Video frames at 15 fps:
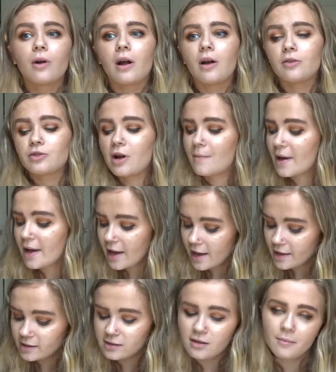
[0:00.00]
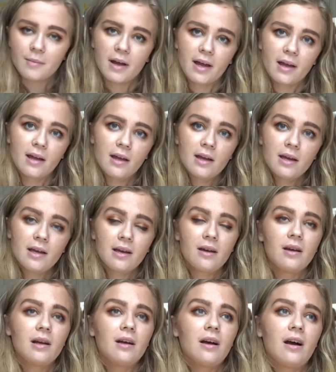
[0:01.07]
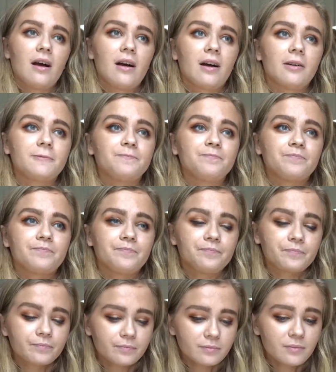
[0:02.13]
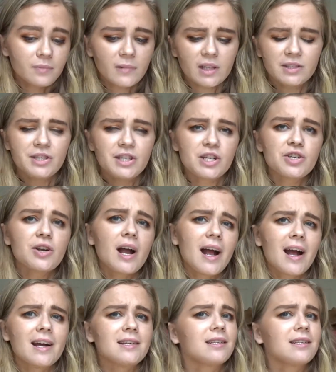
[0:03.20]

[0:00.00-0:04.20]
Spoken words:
I'll dry my hands on my dish rags.